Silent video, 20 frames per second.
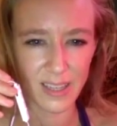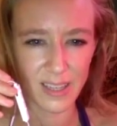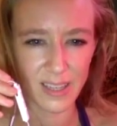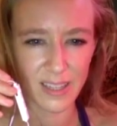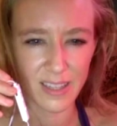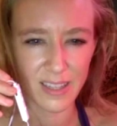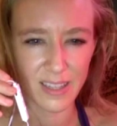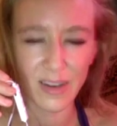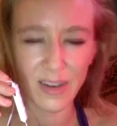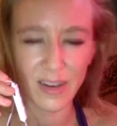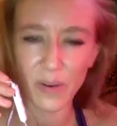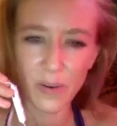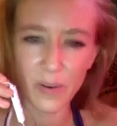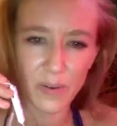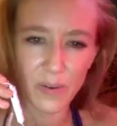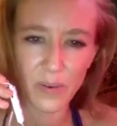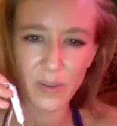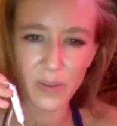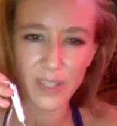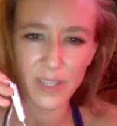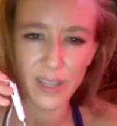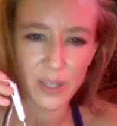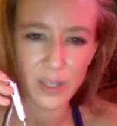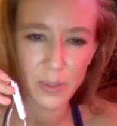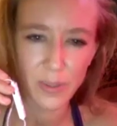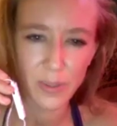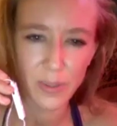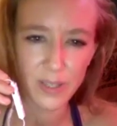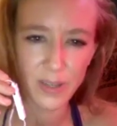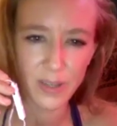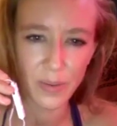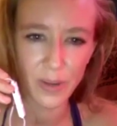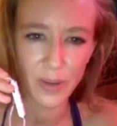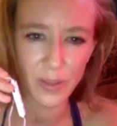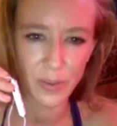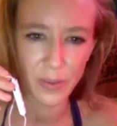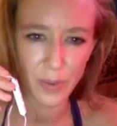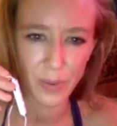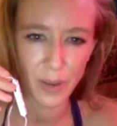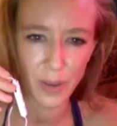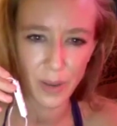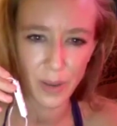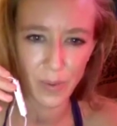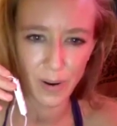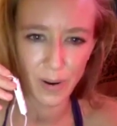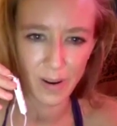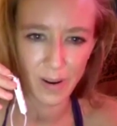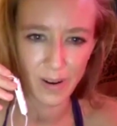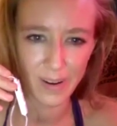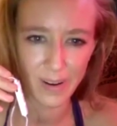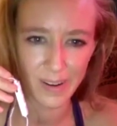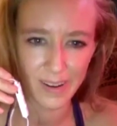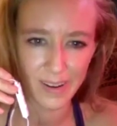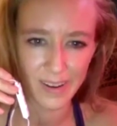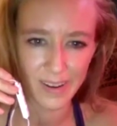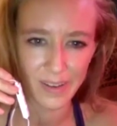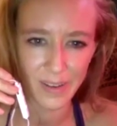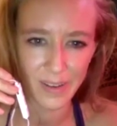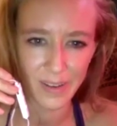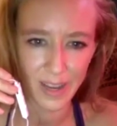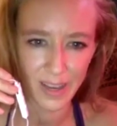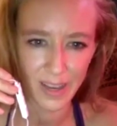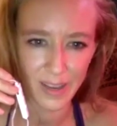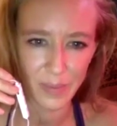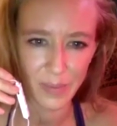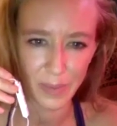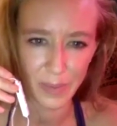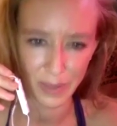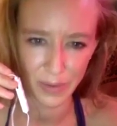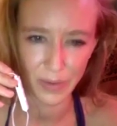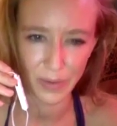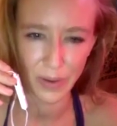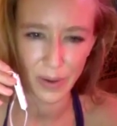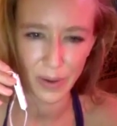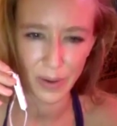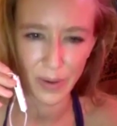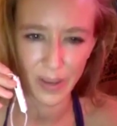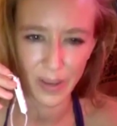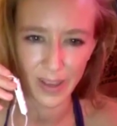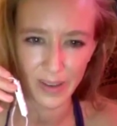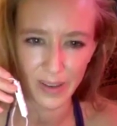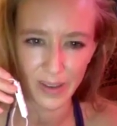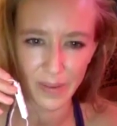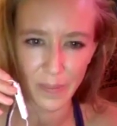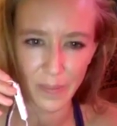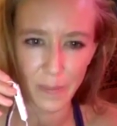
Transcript: it's not, sexual isn't quite the right word, right? But you know it.